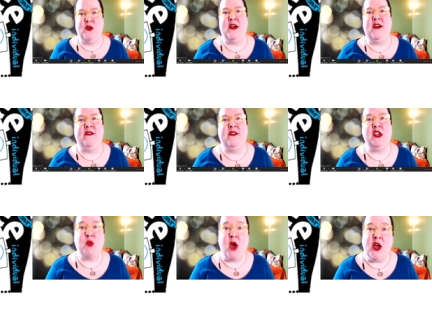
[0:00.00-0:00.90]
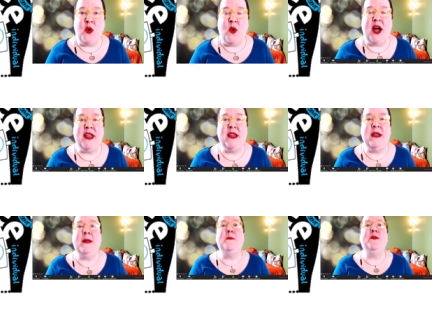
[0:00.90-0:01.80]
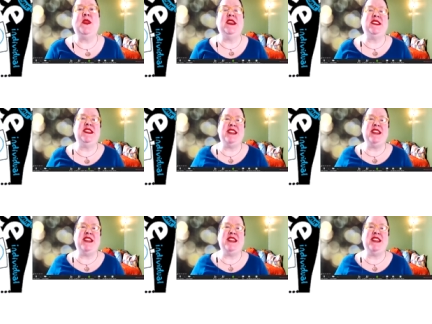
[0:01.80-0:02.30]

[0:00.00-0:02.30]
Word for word: of the draw quad is this